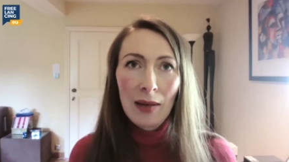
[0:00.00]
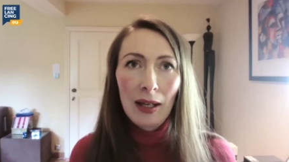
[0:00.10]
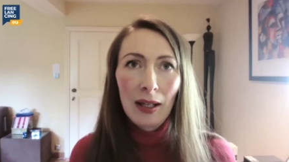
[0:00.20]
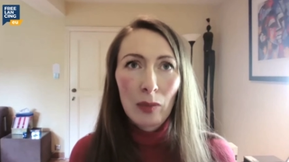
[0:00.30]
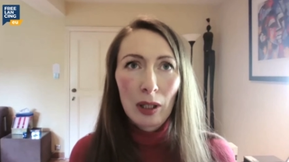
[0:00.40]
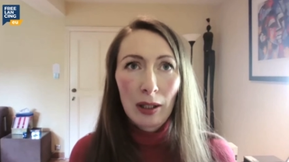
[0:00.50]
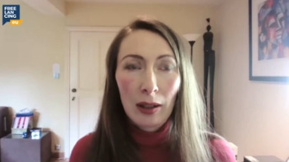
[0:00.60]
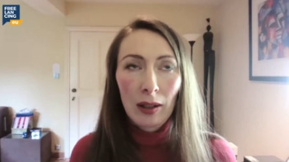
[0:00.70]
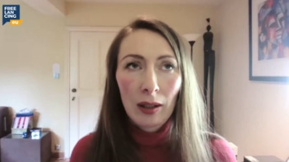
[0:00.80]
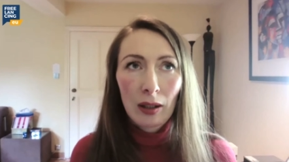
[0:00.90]
And
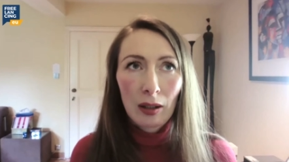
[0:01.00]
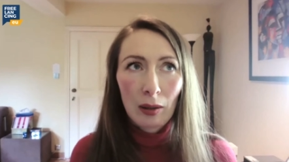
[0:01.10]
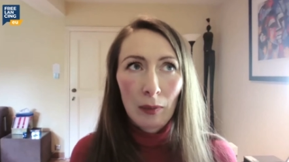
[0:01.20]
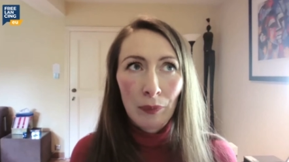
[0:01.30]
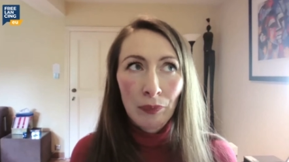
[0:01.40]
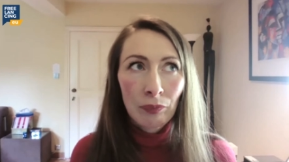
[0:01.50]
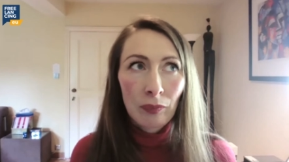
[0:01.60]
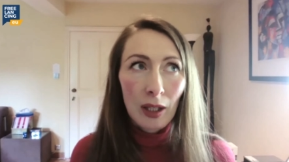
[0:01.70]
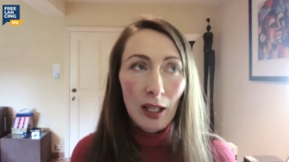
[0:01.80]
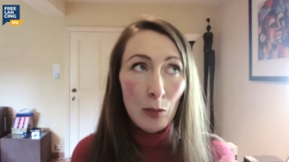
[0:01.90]
my
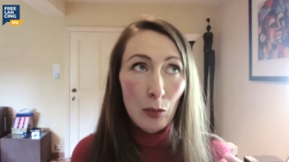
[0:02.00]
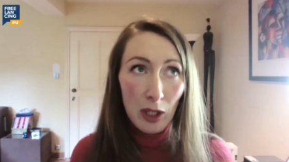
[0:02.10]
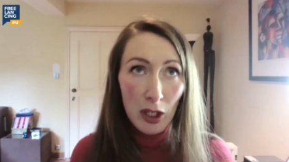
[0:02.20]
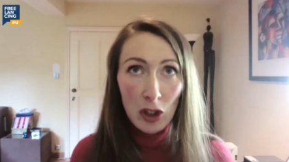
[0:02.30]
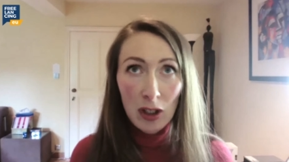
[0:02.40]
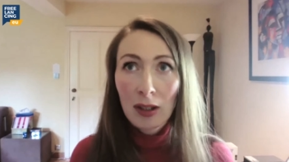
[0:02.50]
aspiration